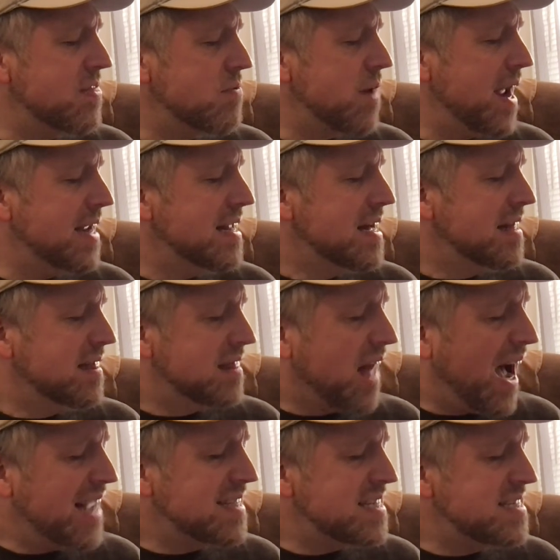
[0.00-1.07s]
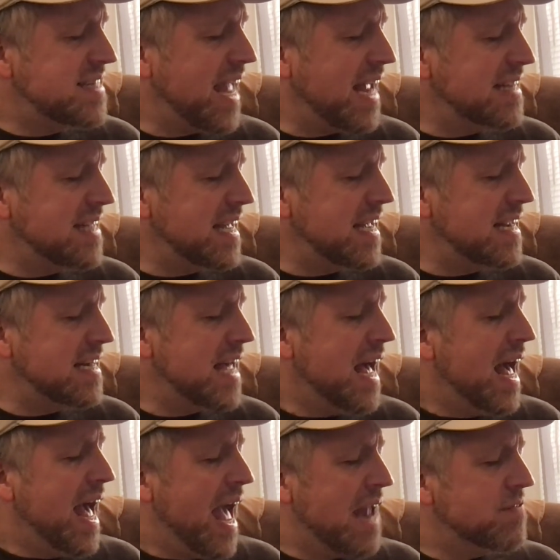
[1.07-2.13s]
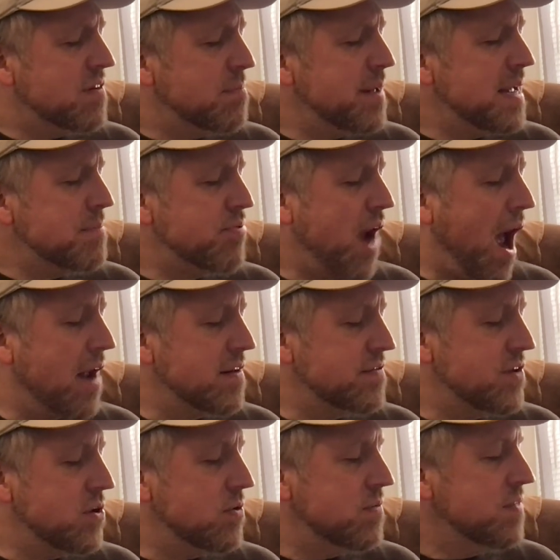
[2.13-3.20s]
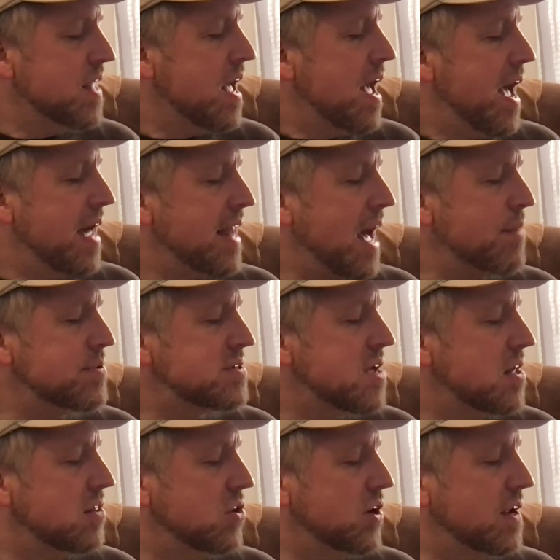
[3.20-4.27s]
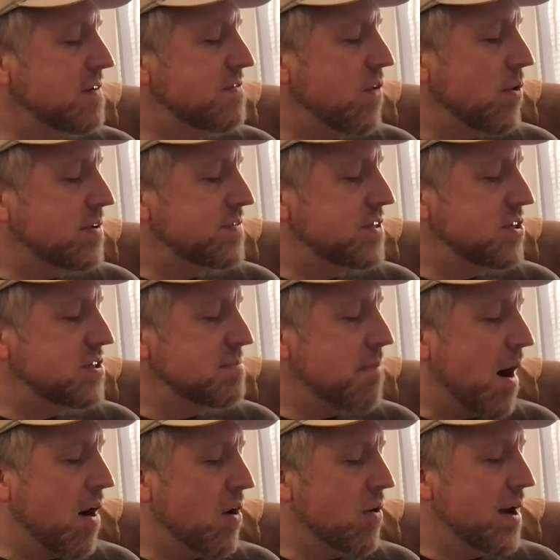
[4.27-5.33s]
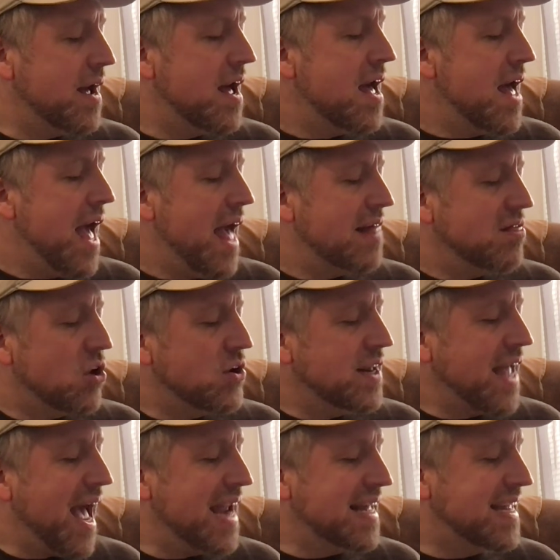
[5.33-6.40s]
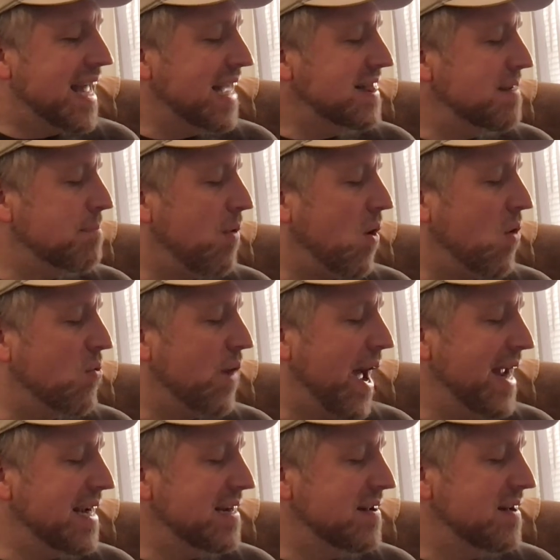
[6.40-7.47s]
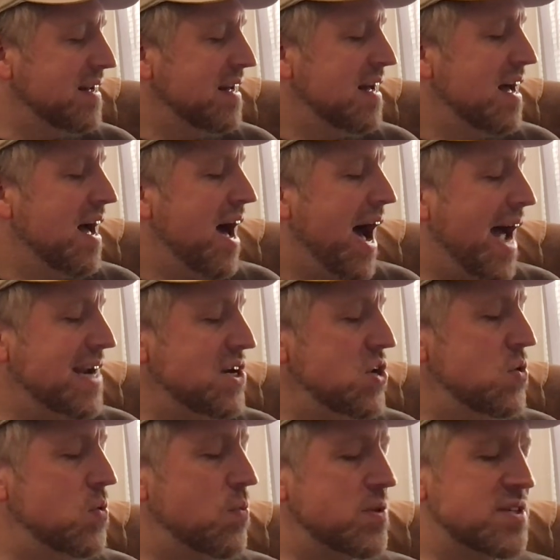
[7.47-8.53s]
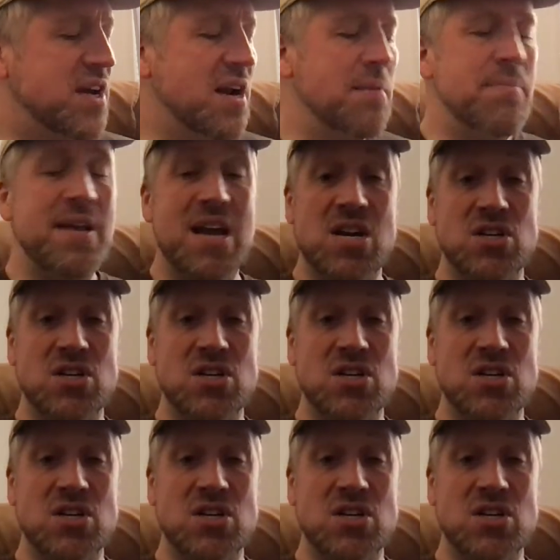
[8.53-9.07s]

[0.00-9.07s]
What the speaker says: the right line to stand in and for being proud of you. And I was looking forward to tomorrow, learning how to kick the ball right. I knew it was going to be a